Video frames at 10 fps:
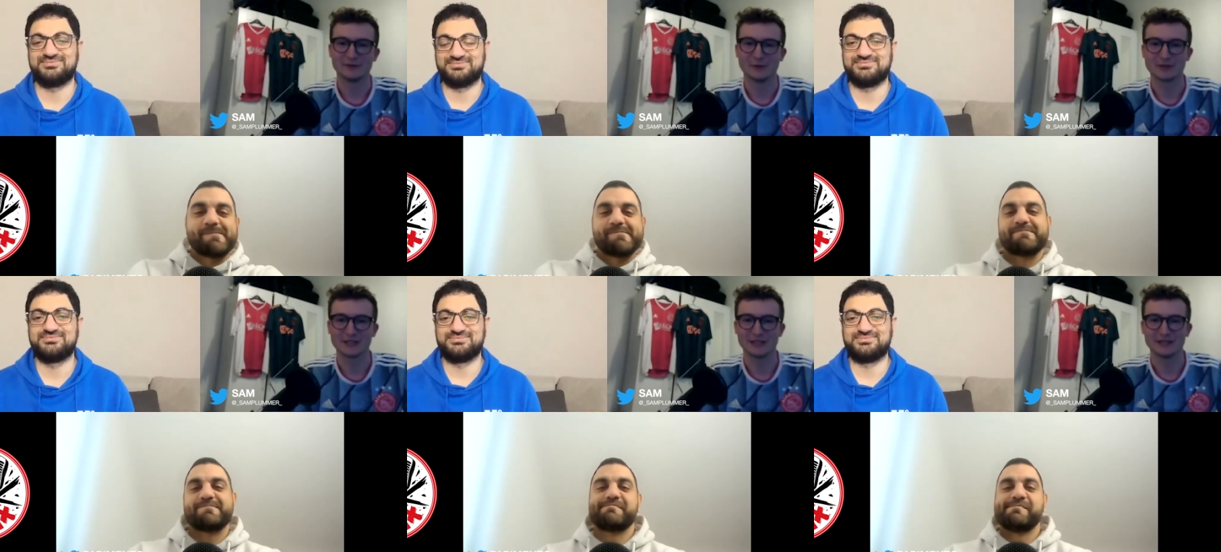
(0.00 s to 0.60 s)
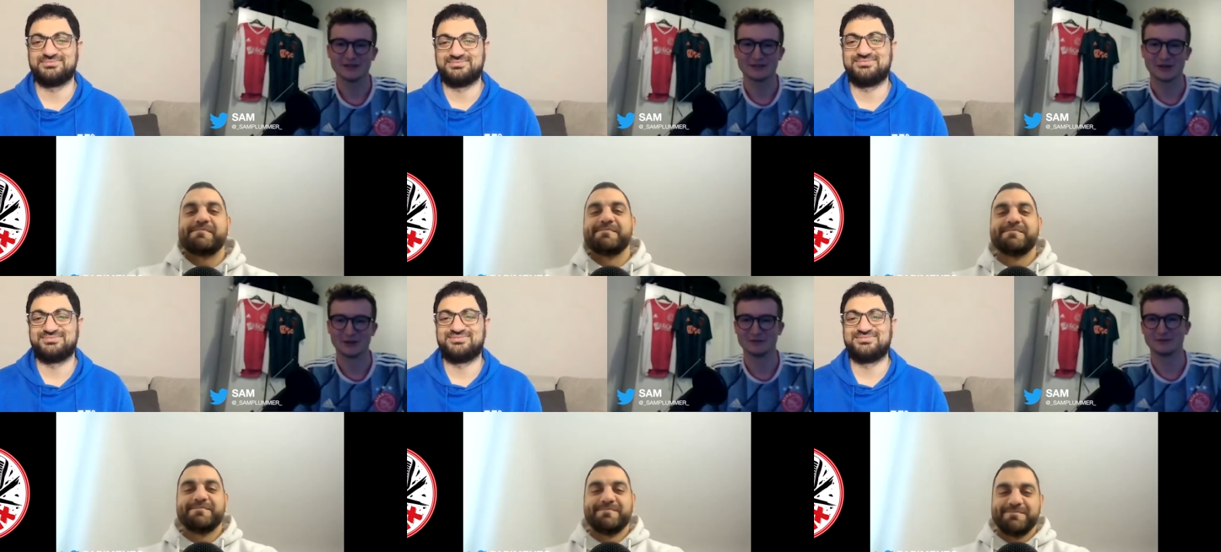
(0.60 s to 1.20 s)
Speaker 1: 14,
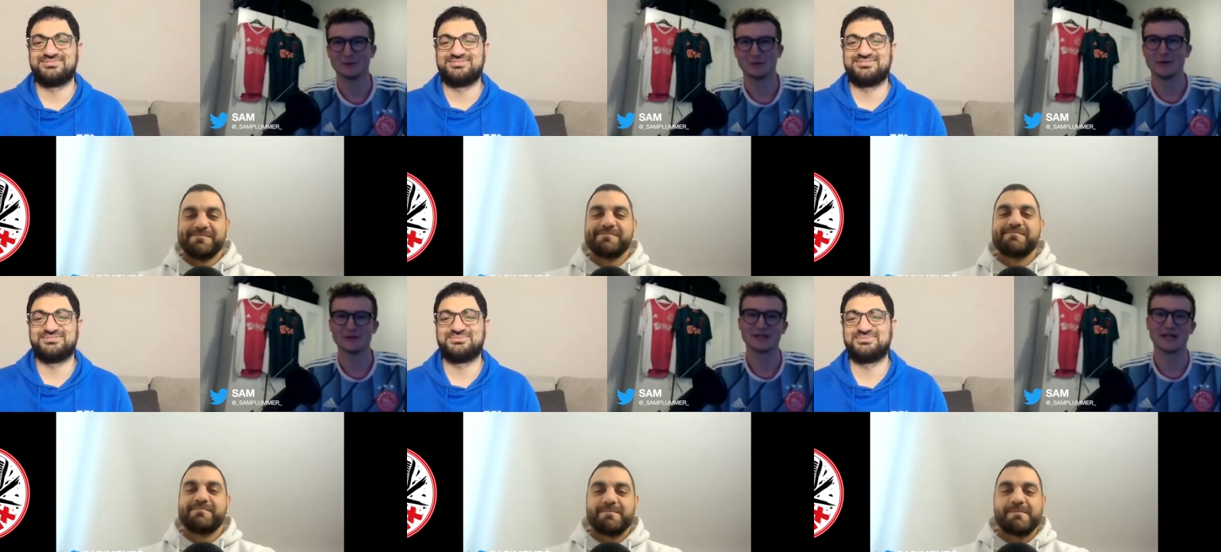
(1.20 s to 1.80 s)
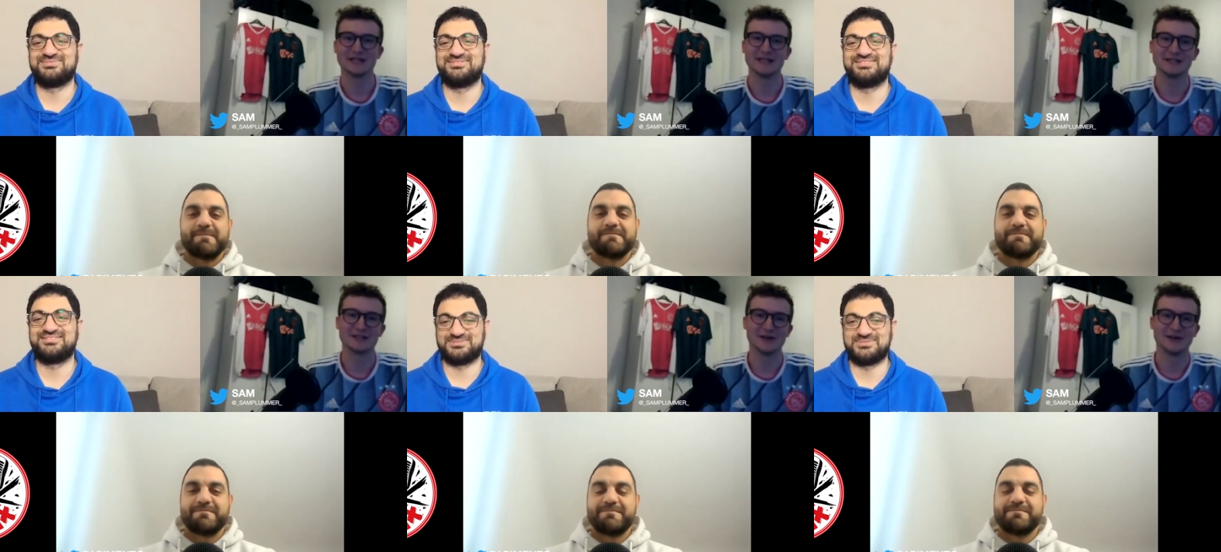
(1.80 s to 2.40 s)
so almost 10
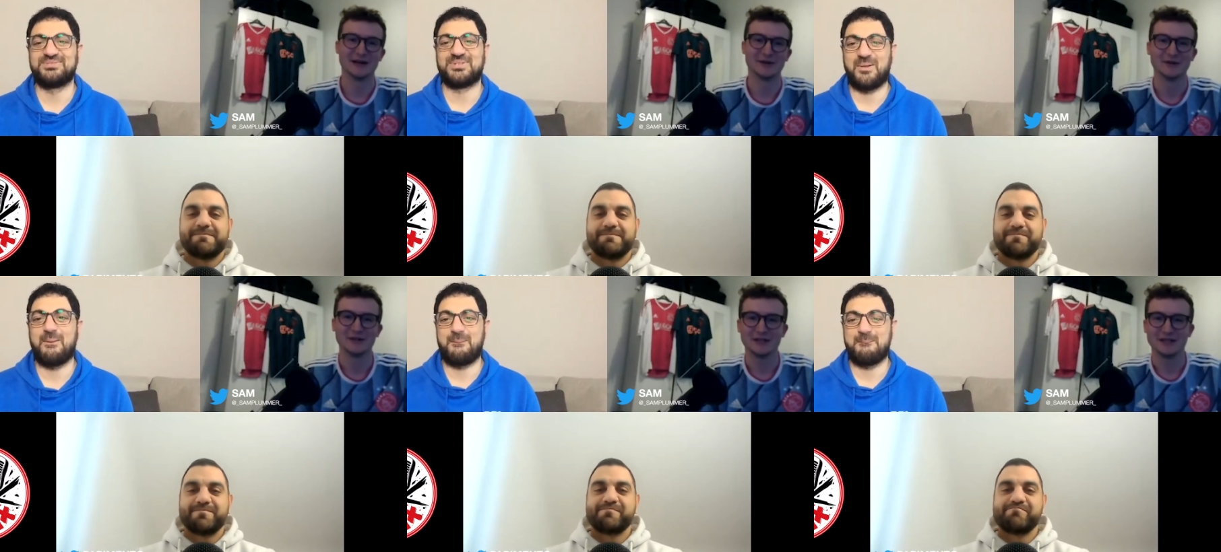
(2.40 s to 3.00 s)
years ago now.